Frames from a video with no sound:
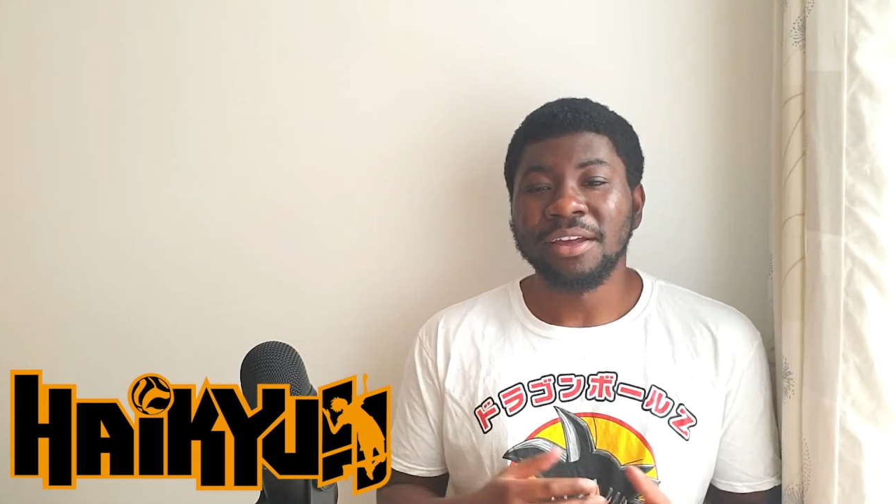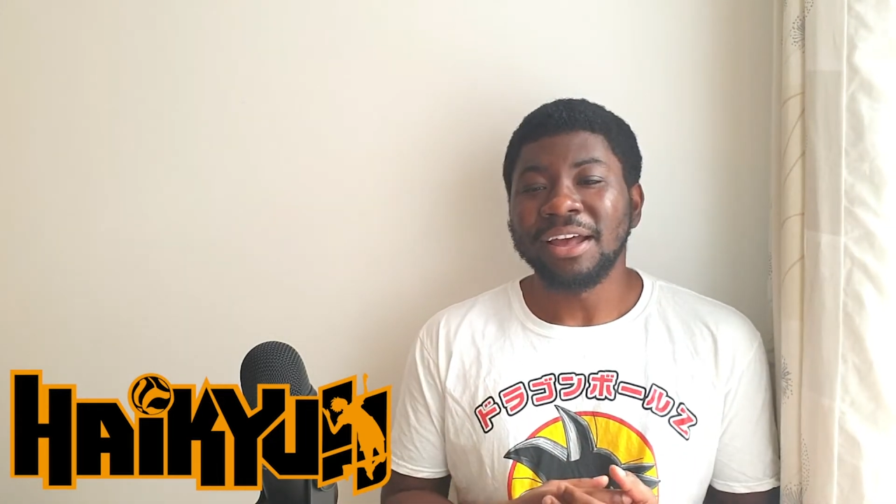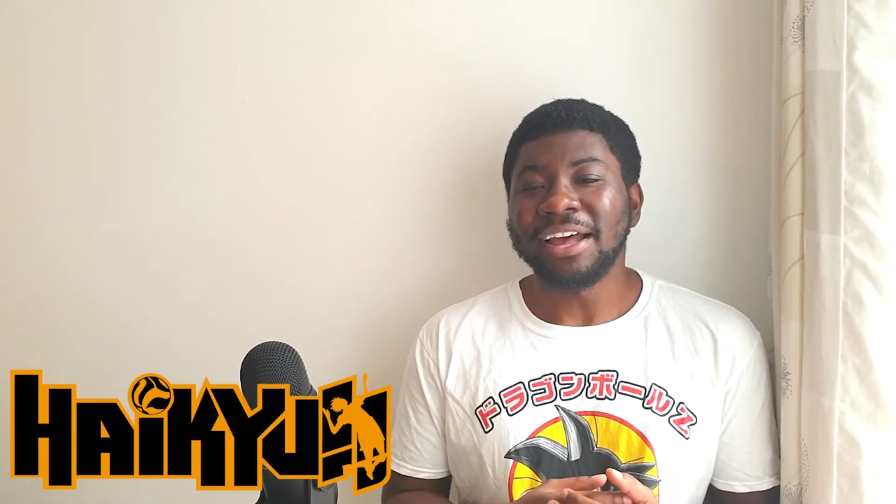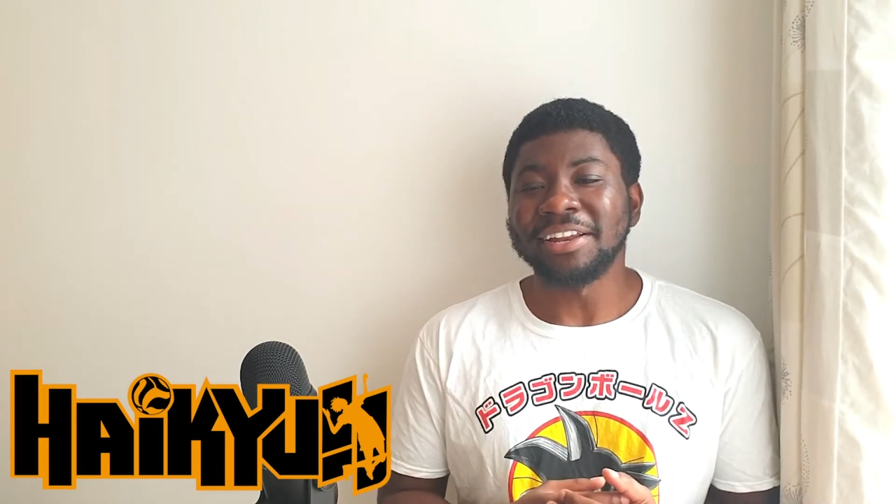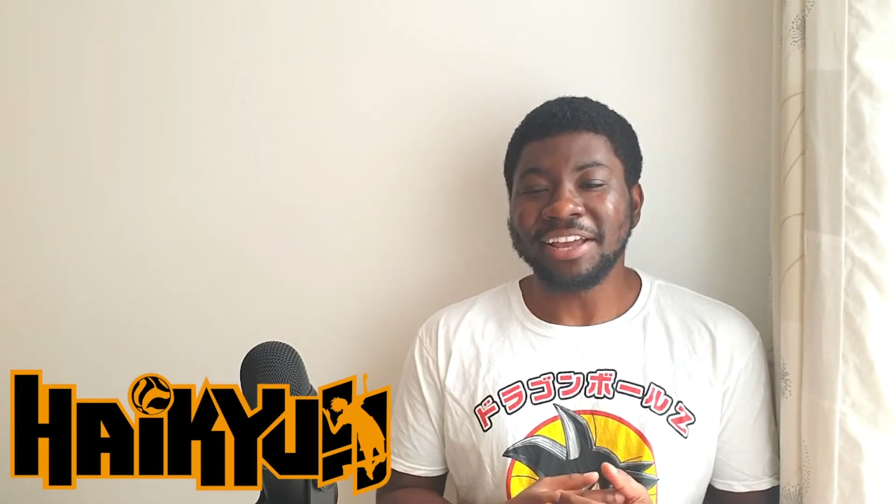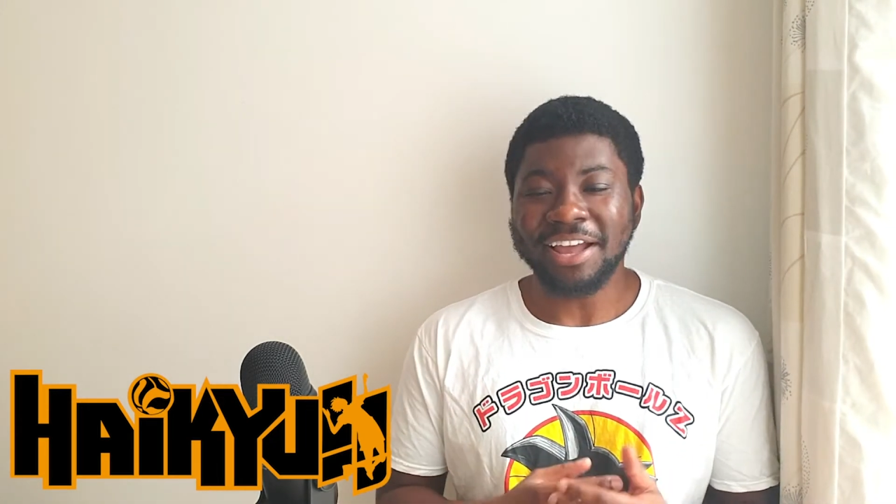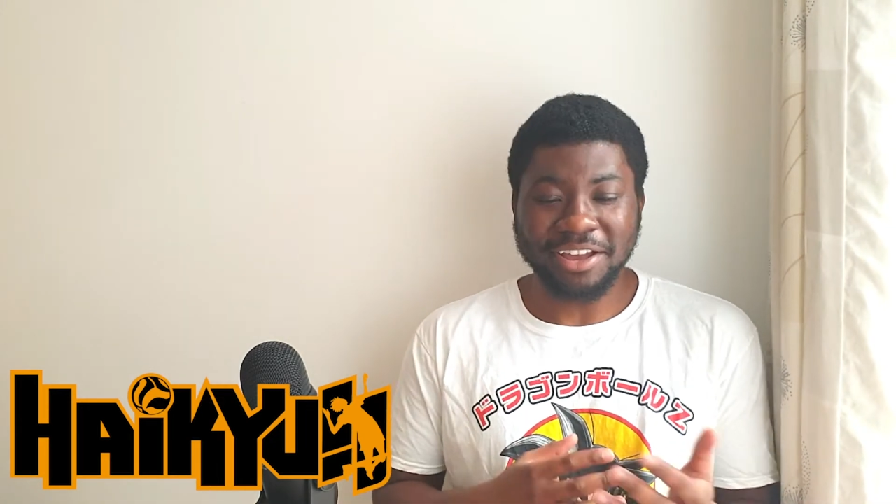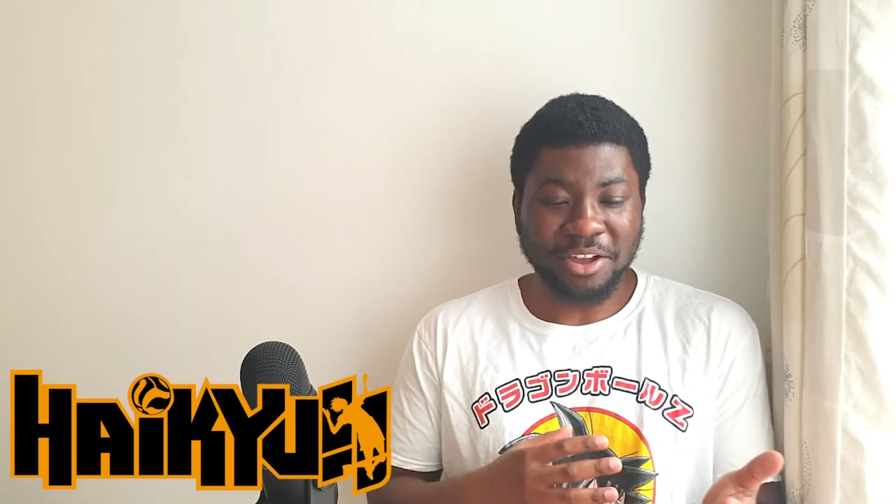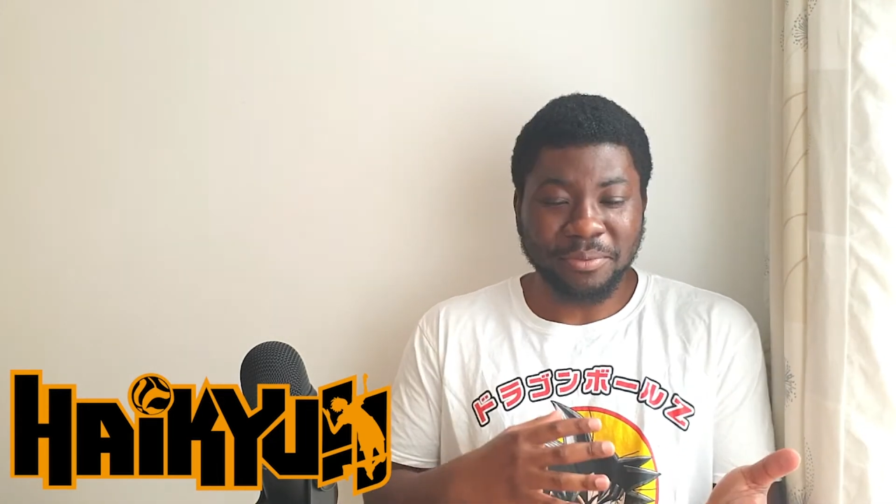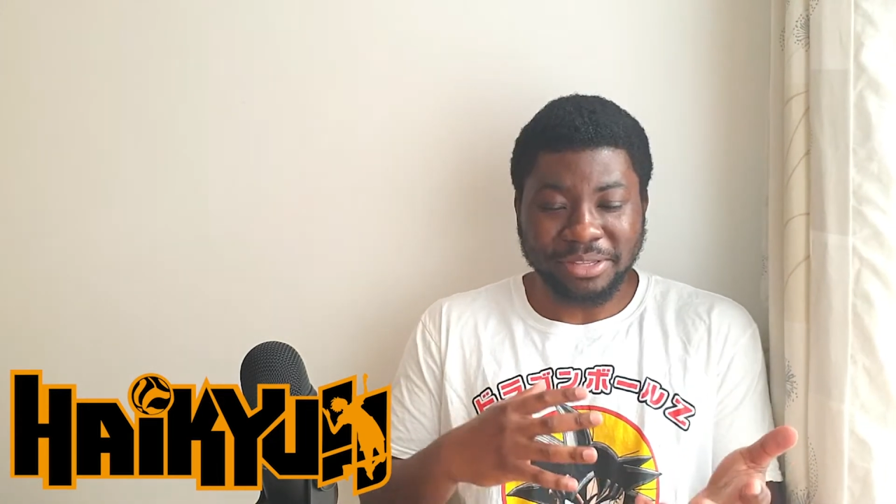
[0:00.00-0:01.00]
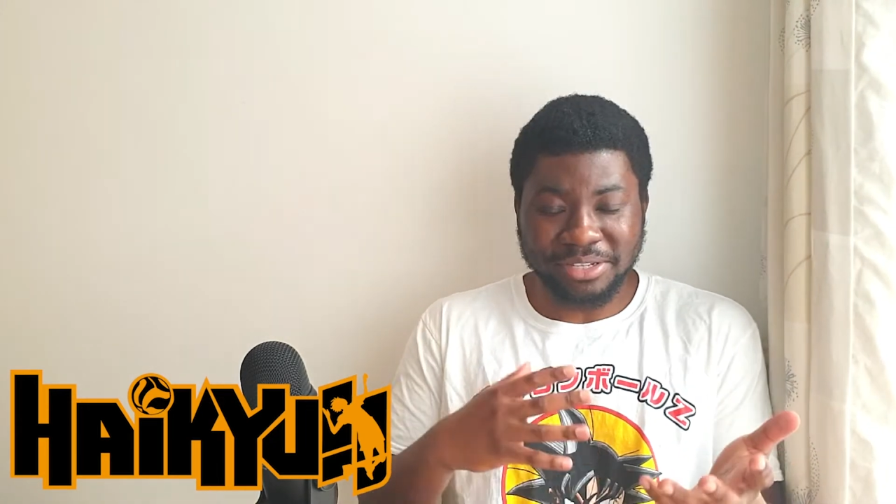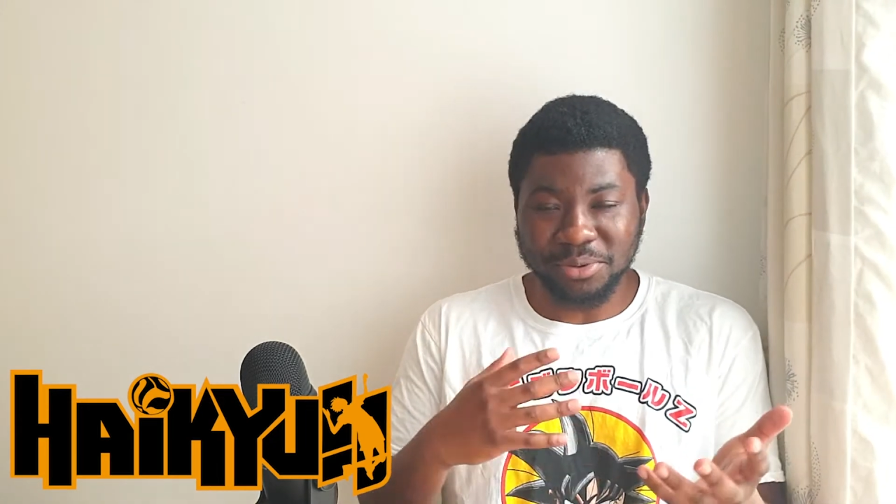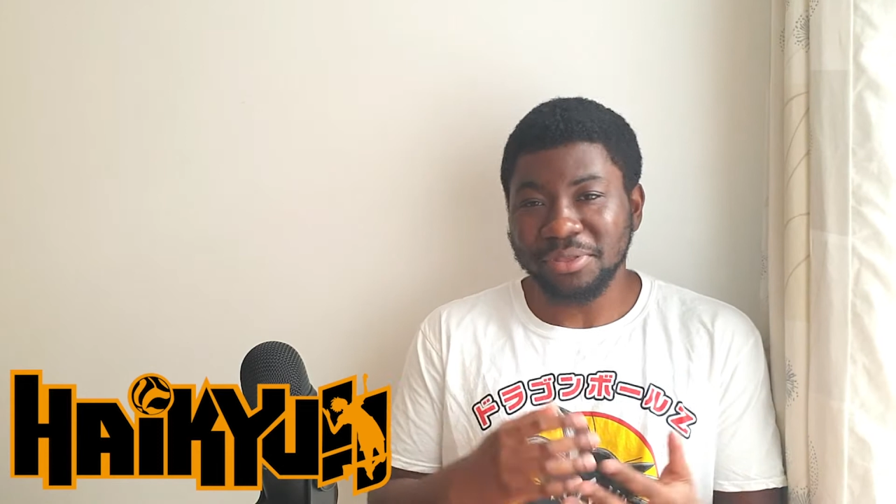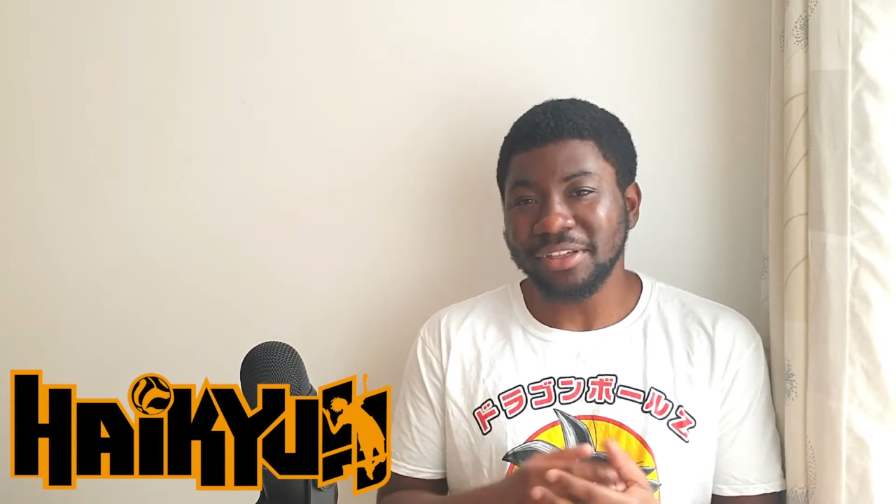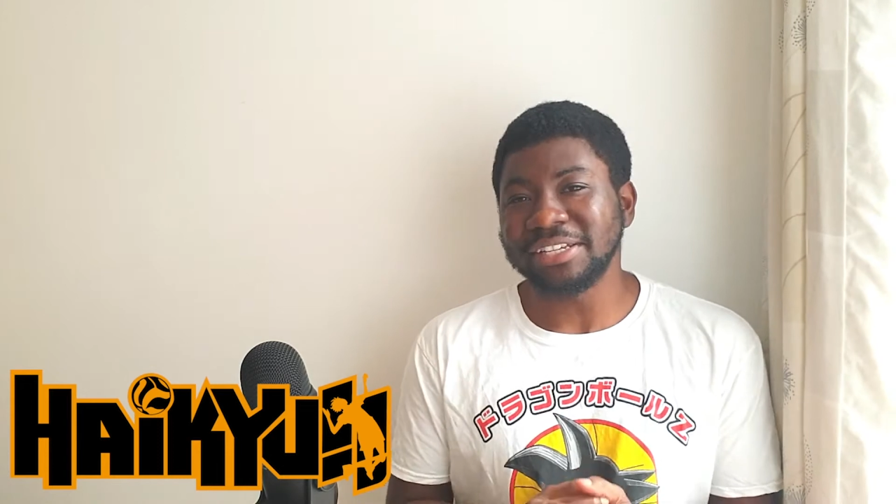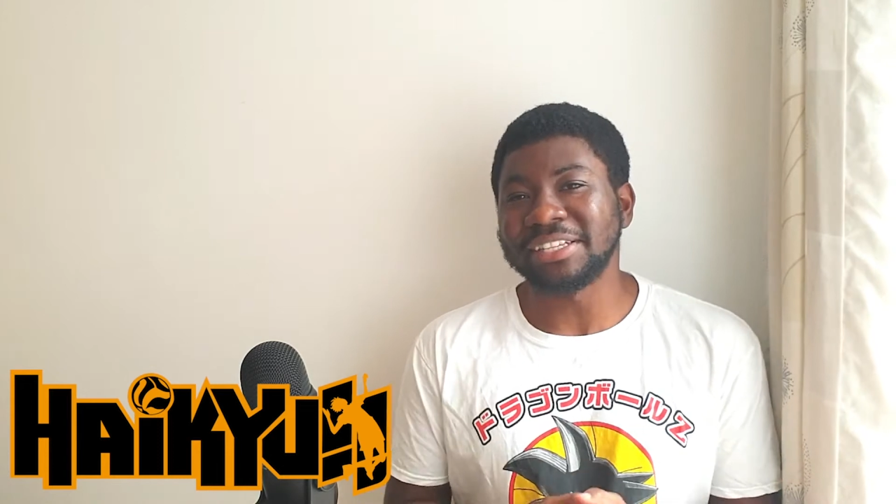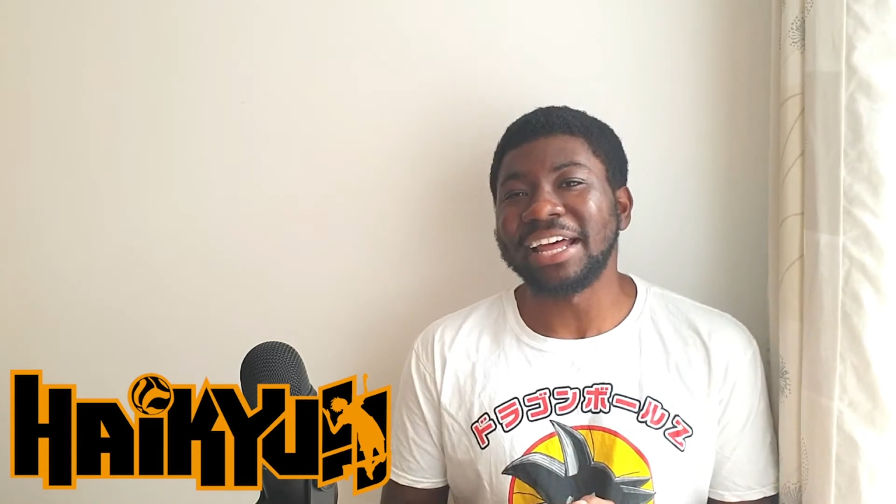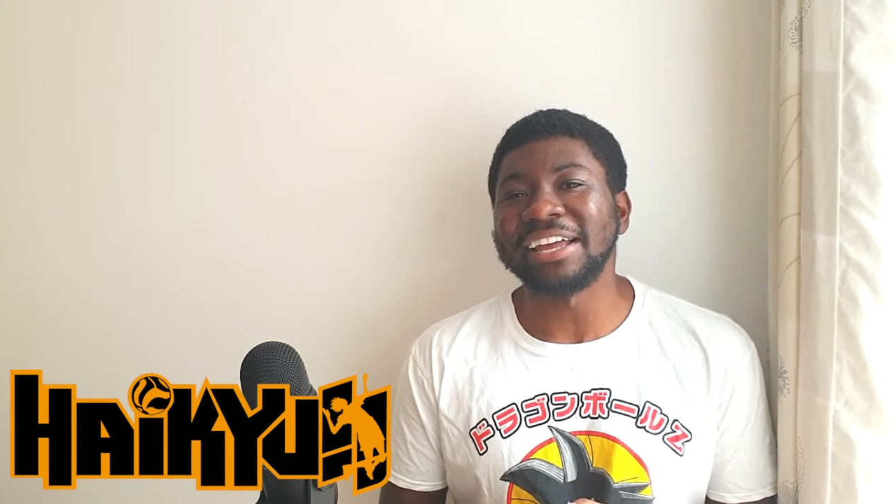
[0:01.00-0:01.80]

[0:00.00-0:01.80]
and Kageyama still thinks that